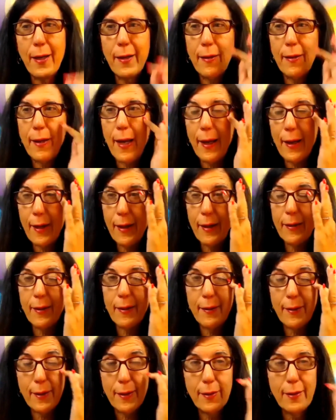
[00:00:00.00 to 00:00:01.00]
of that, and the
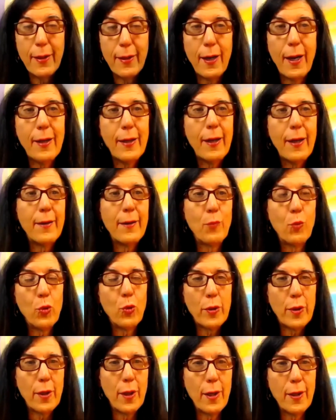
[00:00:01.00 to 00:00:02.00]
thing that I kind of
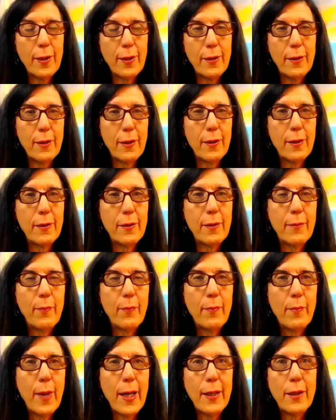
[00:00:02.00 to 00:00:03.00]
work on in, the, in
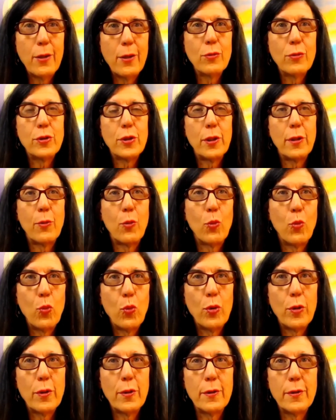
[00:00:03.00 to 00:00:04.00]
my coaching
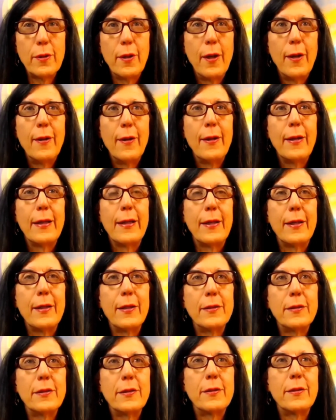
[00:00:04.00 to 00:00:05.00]
world
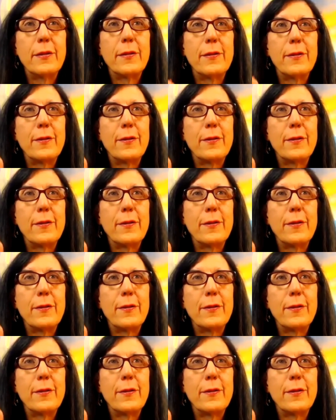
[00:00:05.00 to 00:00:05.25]
is